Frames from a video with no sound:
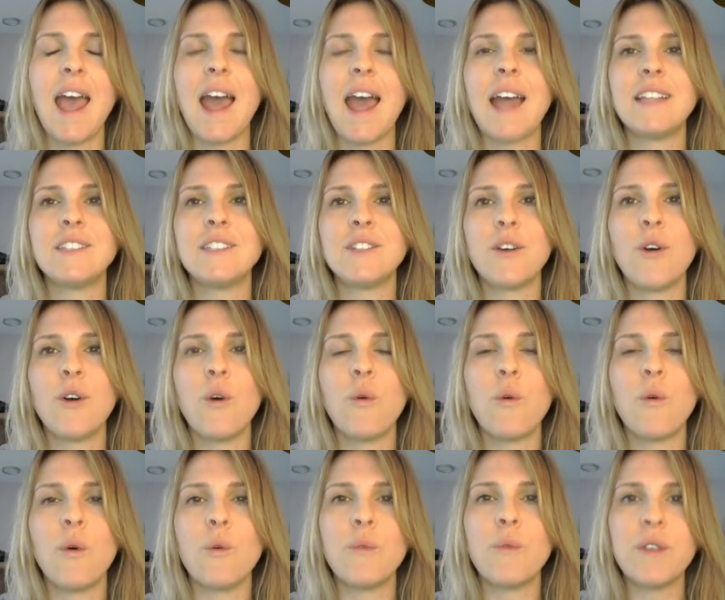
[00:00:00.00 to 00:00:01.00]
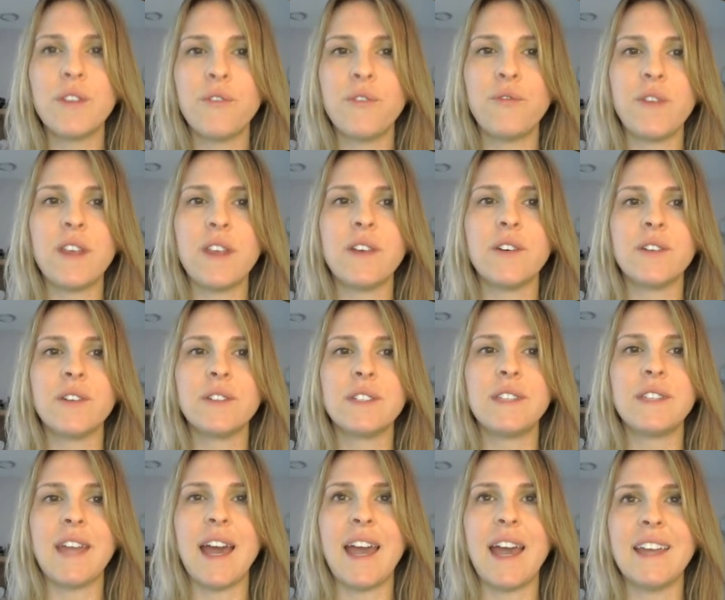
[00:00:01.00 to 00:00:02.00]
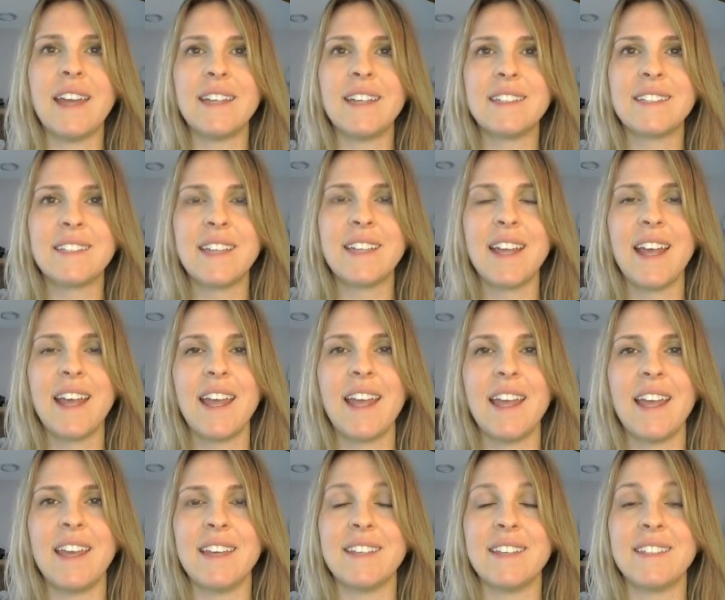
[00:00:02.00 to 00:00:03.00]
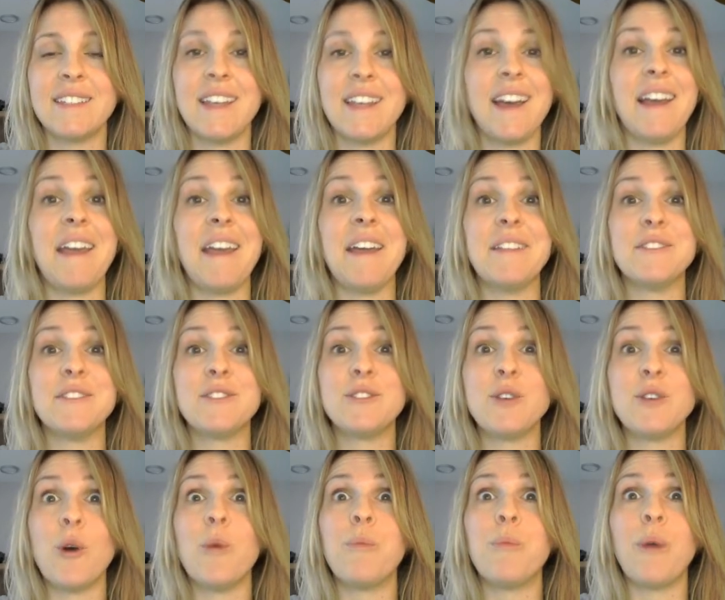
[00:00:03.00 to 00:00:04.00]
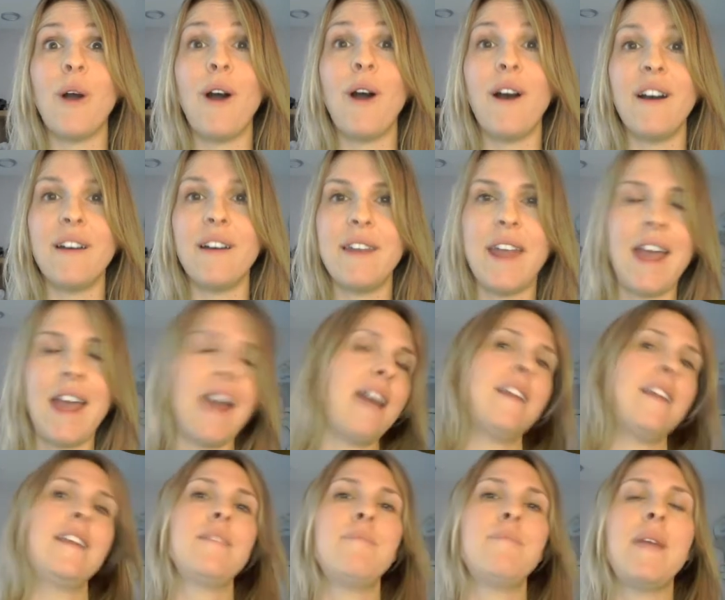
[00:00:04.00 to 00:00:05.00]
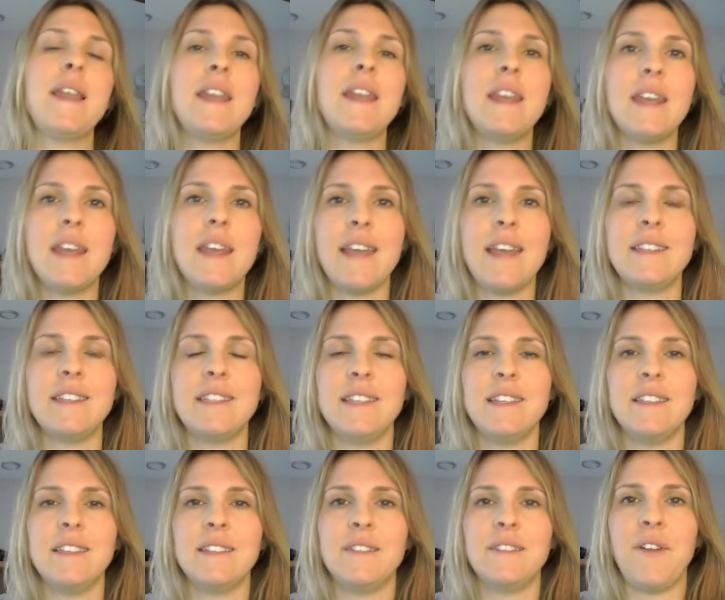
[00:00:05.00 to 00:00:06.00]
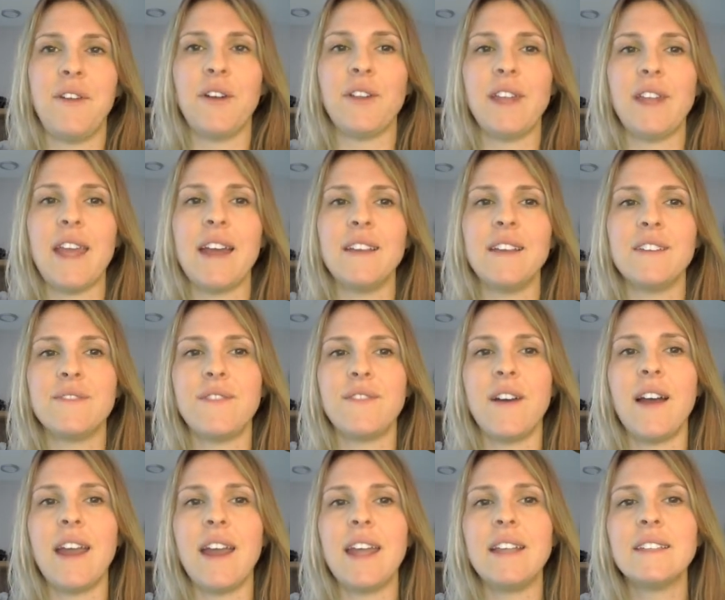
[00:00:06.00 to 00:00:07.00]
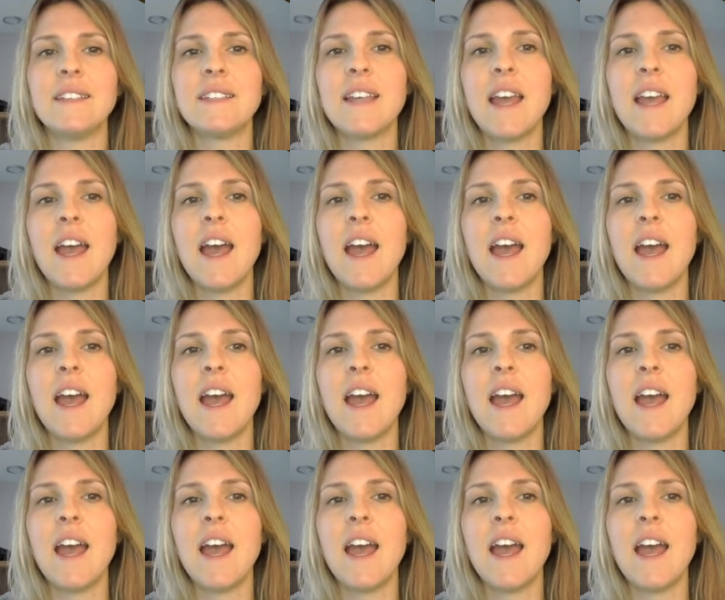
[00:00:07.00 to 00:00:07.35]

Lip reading: And so with a field that is, again, so broad and in many cases fairly undefined,